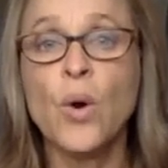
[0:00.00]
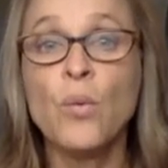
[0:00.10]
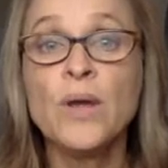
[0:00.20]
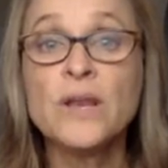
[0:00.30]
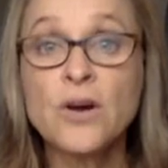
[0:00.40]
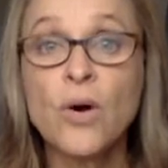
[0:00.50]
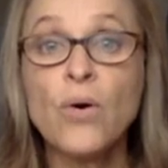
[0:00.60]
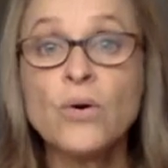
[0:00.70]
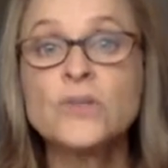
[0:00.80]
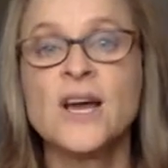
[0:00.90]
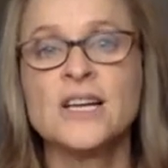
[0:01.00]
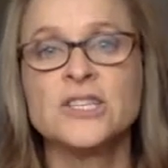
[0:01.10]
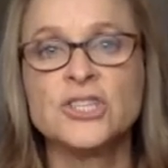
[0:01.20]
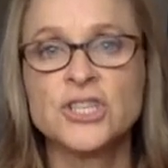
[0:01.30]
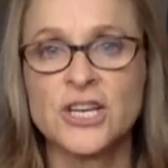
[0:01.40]
Wind cold,
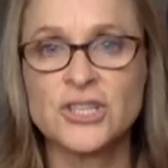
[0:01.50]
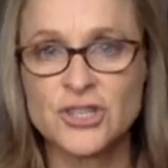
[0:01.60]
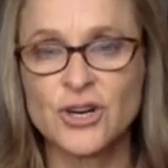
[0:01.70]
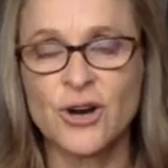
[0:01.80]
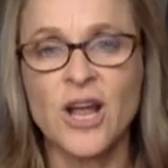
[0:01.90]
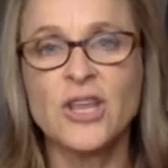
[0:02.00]
ginger.